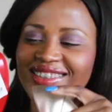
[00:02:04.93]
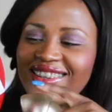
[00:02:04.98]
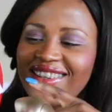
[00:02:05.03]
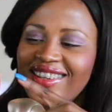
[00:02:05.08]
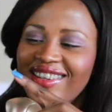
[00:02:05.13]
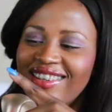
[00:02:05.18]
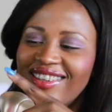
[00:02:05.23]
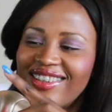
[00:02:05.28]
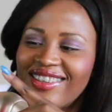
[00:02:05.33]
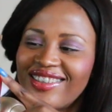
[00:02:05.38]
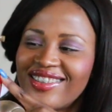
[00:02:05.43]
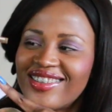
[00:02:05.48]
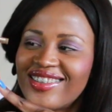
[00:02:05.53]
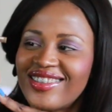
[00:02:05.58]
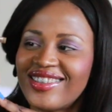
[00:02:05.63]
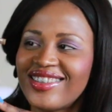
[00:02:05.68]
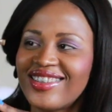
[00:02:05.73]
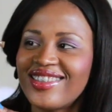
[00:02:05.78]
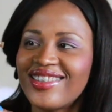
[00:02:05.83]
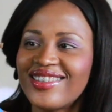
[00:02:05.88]

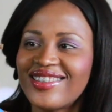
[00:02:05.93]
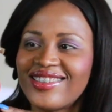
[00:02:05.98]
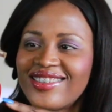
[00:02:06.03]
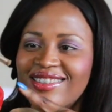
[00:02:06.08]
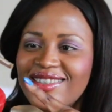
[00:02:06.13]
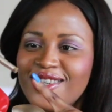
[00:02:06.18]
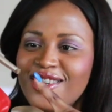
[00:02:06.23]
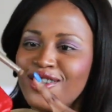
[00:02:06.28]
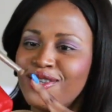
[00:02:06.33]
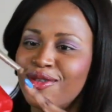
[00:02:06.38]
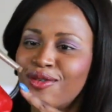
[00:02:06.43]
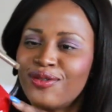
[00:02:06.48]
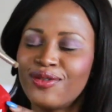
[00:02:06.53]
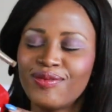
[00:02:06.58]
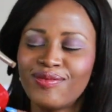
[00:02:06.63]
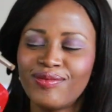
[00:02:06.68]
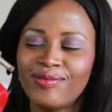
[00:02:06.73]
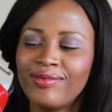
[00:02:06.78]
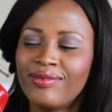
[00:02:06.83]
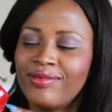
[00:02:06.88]
This is
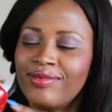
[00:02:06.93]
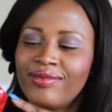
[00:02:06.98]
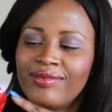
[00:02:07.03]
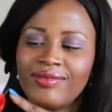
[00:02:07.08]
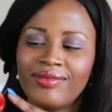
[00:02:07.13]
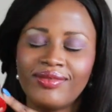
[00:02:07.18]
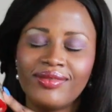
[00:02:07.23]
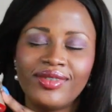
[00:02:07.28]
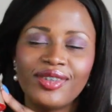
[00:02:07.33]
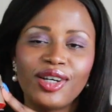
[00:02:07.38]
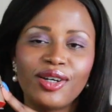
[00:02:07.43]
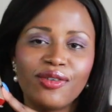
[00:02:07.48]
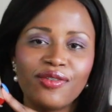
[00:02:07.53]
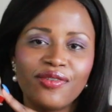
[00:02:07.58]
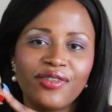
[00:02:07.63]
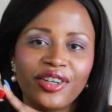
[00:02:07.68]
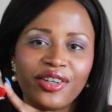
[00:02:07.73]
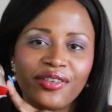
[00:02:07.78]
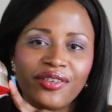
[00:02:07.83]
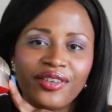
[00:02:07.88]

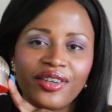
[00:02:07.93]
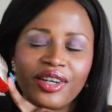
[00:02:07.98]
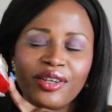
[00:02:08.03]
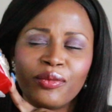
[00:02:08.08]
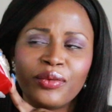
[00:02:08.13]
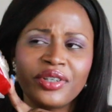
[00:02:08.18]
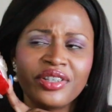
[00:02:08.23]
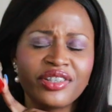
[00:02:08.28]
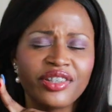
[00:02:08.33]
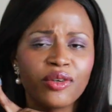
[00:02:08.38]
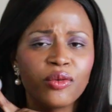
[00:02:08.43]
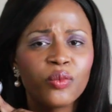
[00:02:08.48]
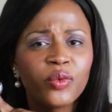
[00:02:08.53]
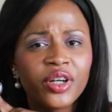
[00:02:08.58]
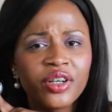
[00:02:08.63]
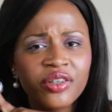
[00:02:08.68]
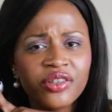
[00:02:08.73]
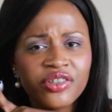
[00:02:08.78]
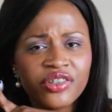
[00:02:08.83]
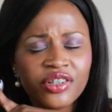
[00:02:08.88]
very, what is it,
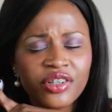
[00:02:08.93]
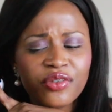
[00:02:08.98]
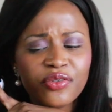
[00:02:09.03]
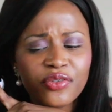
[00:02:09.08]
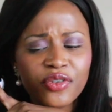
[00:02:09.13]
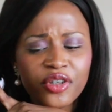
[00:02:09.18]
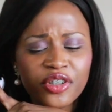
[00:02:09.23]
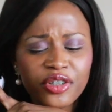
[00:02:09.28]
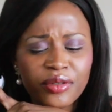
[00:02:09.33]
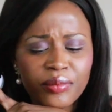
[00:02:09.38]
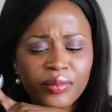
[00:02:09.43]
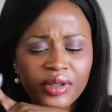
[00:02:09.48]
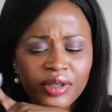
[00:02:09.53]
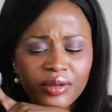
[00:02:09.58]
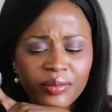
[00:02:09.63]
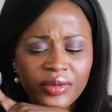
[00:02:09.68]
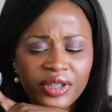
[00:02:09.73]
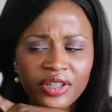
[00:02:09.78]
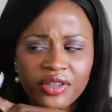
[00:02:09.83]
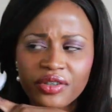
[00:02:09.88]
140
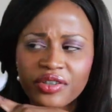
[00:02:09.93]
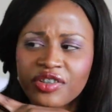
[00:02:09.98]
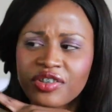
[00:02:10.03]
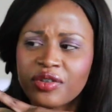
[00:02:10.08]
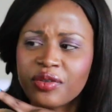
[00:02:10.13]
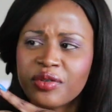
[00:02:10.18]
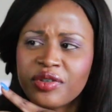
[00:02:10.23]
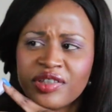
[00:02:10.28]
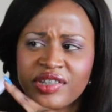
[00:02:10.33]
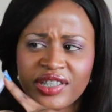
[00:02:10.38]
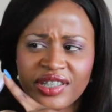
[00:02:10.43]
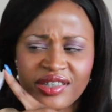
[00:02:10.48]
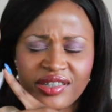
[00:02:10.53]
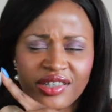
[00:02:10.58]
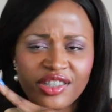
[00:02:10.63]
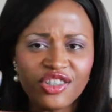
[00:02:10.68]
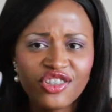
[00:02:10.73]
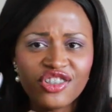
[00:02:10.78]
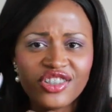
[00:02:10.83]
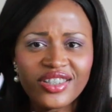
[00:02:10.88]
millimeters, so 6
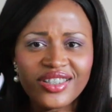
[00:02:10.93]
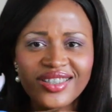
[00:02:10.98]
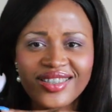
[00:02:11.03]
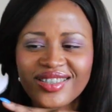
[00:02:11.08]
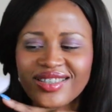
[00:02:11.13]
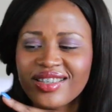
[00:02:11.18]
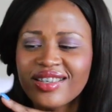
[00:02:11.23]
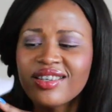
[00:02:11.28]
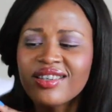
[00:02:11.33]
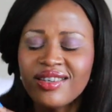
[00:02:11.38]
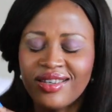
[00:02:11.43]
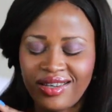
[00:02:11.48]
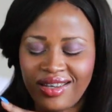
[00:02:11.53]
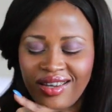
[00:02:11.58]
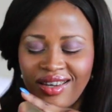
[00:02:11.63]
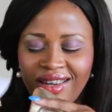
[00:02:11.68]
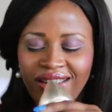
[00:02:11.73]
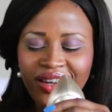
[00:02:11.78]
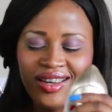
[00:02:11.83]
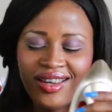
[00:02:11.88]
inches.
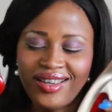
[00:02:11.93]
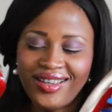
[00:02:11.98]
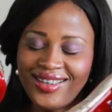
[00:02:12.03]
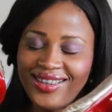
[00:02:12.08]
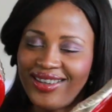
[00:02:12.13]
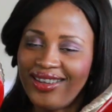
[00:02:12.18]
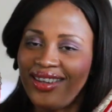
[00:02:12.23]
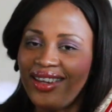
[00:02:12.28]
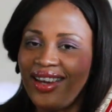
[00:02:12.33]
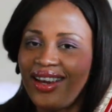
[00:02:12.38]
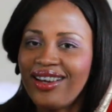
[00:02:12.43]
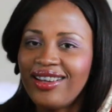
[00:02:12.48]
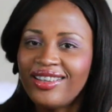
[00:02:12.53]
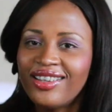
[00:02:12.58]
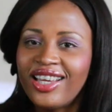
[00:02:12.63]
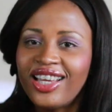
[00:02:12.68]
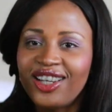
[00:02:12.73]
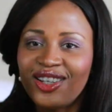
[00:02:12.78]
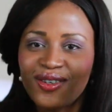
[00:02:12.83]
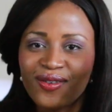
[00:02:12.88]
Yeah,
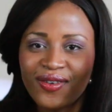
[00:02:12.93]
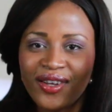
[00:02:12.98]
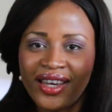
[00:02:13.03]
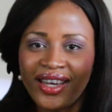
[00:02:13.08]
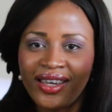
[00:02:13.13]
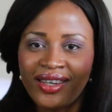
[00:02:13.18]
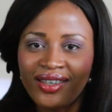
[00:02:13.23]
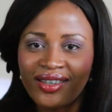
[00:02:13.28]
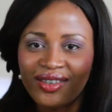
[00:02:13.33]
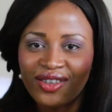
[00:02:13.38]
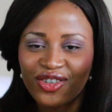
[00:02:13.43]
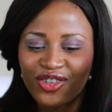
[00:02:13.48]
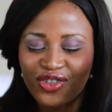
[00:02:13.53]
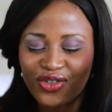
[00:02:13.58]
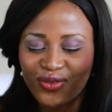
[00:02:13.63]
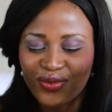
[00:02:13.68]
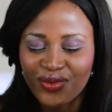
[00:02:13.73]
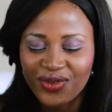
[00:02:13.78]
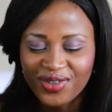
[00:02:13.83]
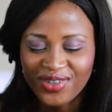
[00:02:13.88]
I love high heel
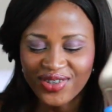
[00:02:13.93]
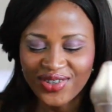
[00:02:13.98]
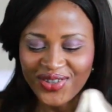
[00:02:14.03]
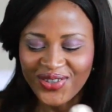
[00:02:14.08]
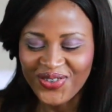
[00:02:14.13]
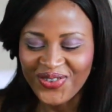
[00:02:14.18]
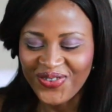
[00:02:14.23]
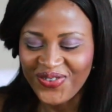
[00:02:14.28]
shoes.